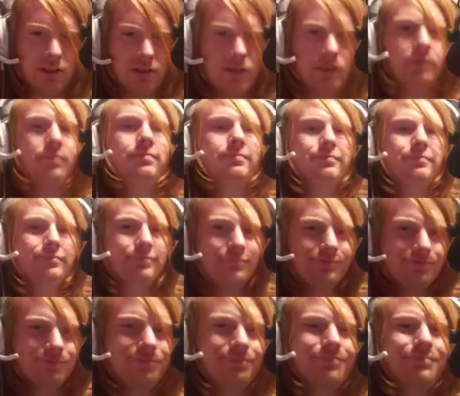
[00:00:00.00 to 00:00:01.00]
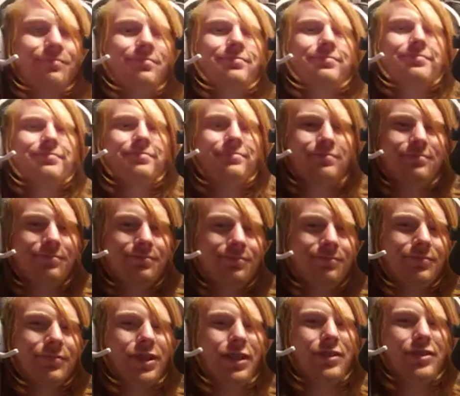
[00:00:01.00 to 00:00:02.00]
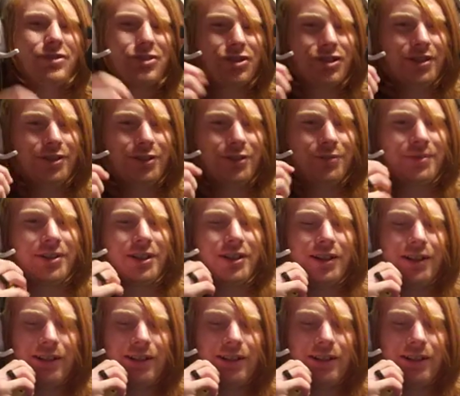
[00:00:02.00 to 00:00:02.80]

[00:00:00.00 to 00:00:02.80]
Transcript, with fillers: lately, they're the shit, dude.